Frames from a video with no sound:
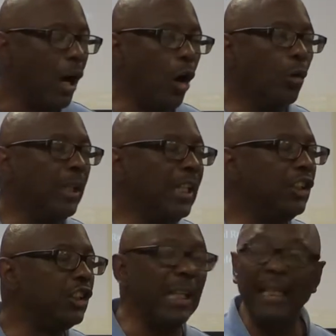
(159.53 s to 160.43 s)
on
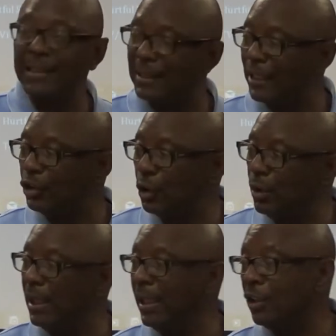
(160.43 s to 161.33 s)
these sheets that
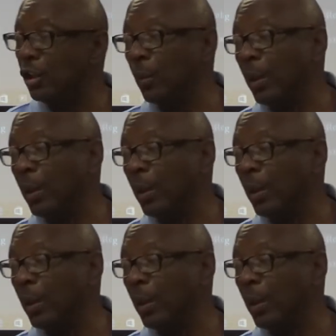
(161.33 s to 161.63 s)
you need to